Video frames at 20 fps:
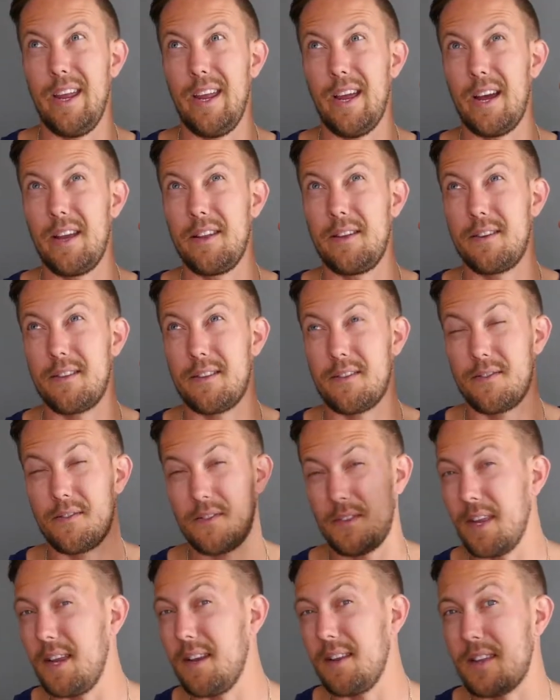I
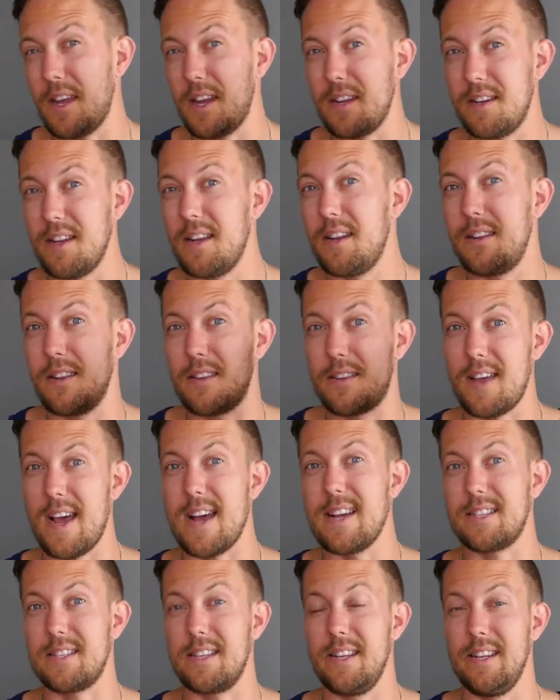think they did the
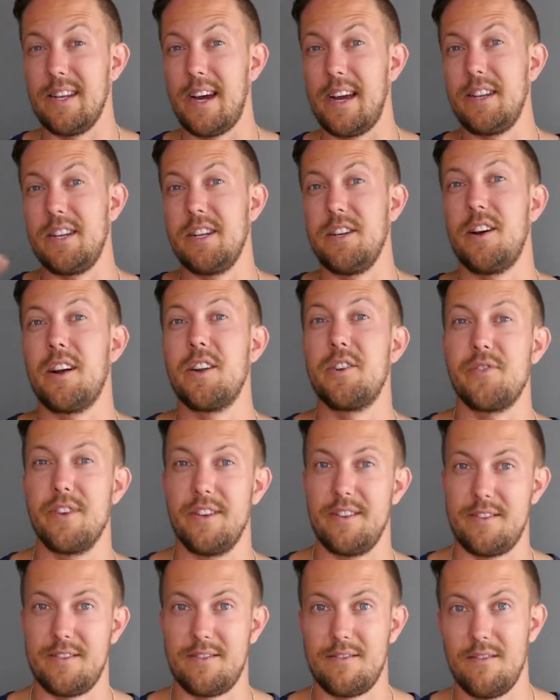test in
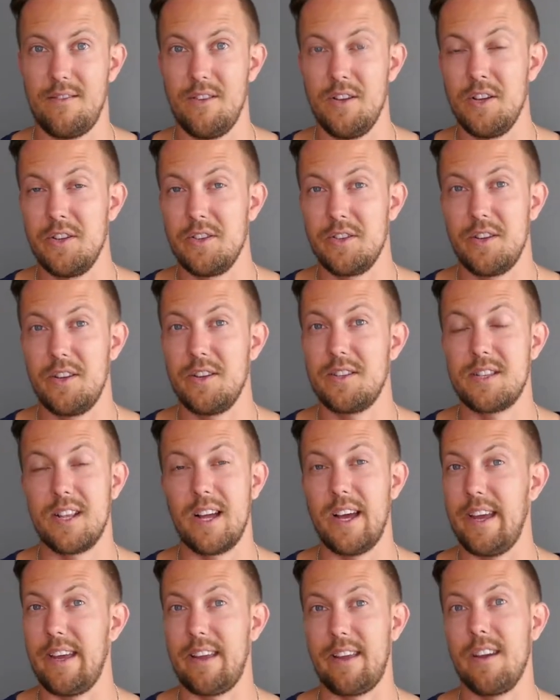1900s. So it's
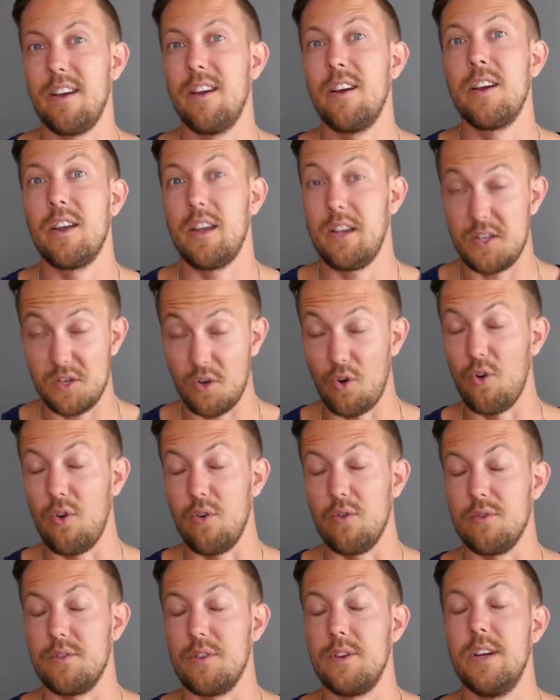like, it's
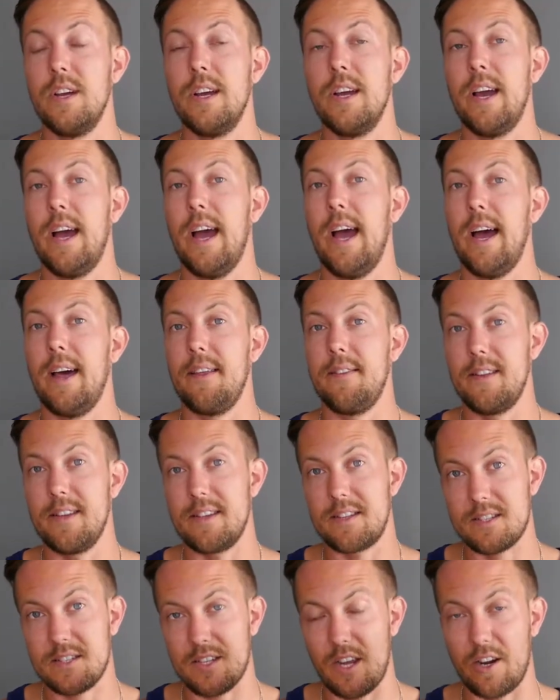old. And
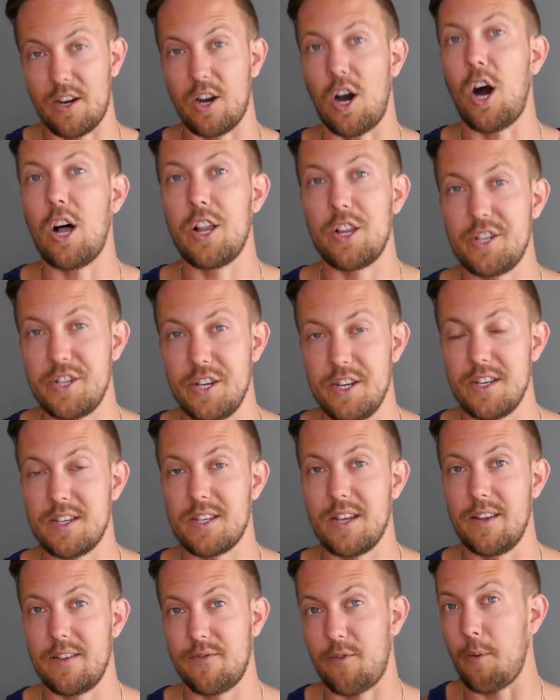this psychologist
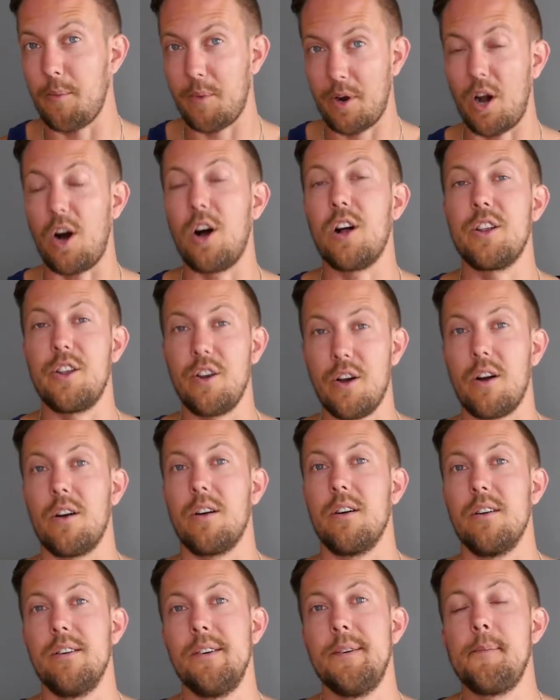is from Carl
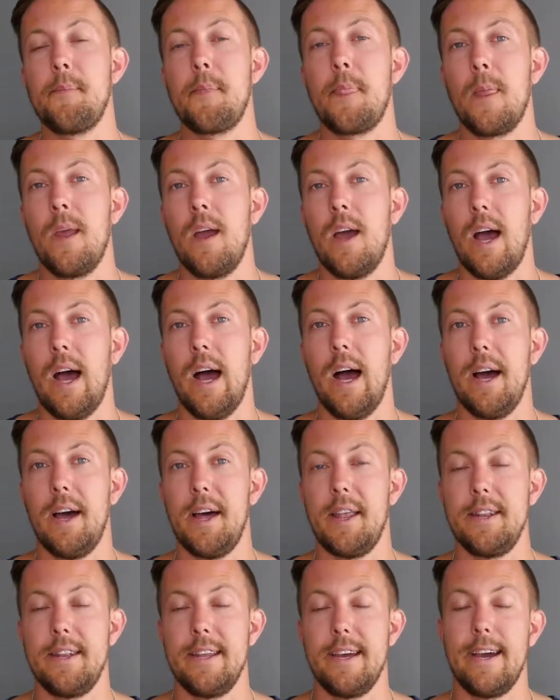Jung
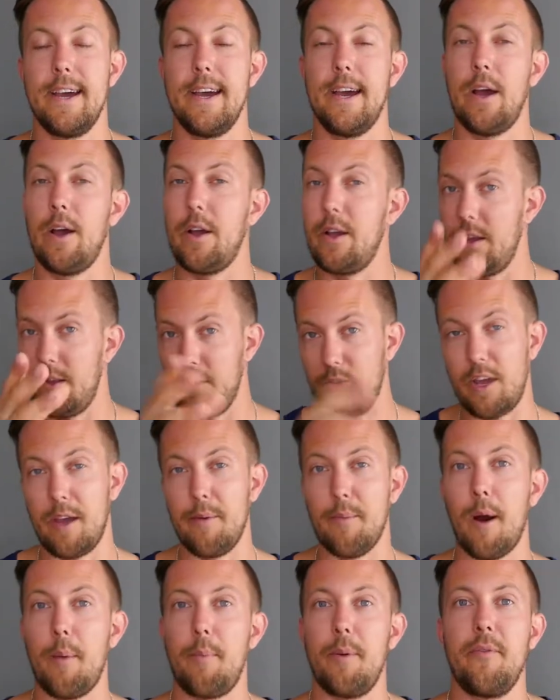and uh, look
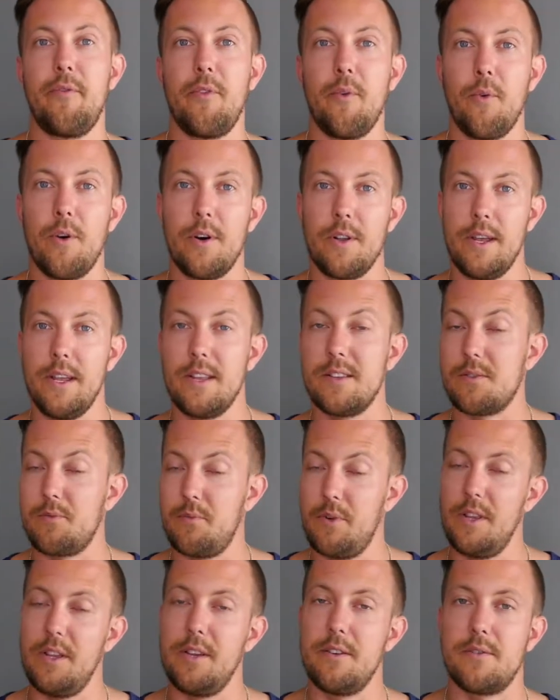him up if you want. He's a
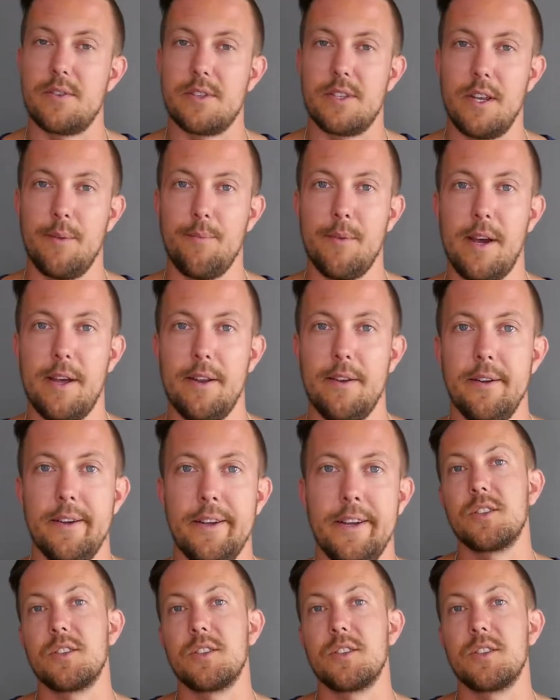really interesting man.